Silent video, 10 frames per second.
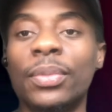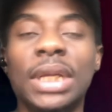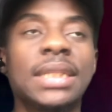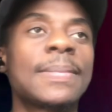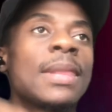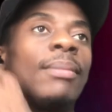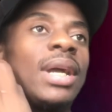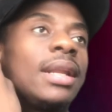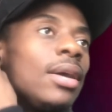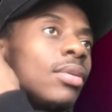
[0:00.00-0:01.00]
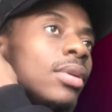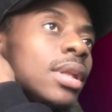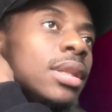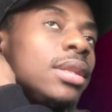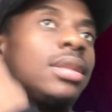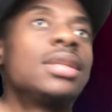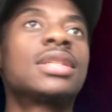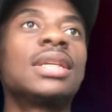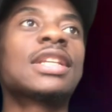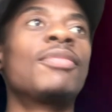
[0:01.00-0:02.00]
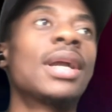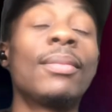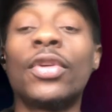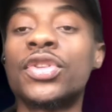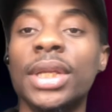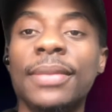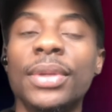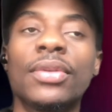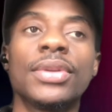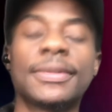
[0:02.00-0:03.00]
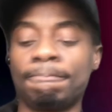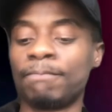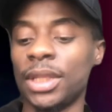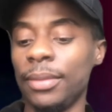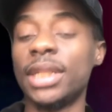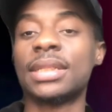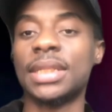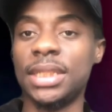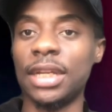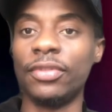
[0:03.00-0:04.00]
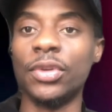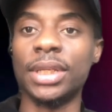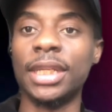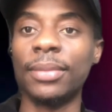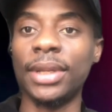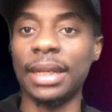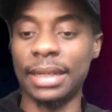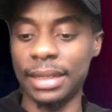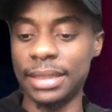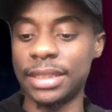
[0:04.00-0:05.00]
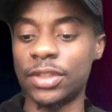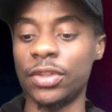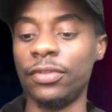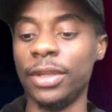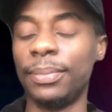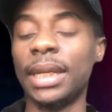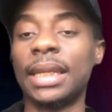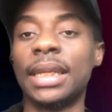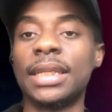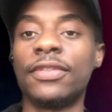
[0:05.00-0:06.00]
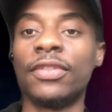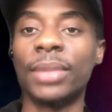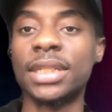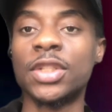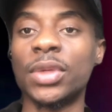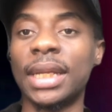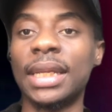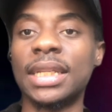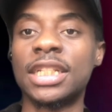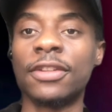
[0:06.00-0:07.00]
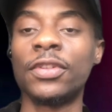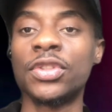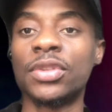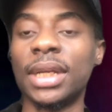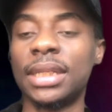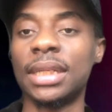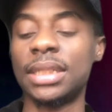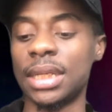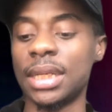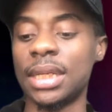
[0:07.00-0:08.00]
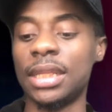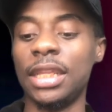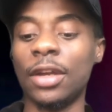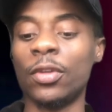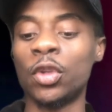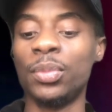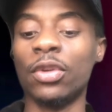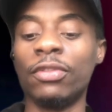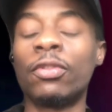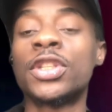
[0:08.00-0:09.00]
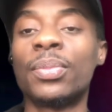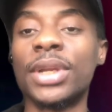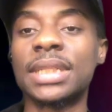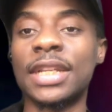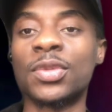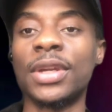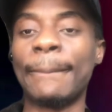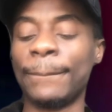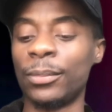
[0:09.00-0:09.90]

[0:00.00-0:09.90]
points. But now these things have become more tricky because Manchester City have got a game in hand. If they play again, if Man City win against Sheffield United, they are going to be on 40 points as well,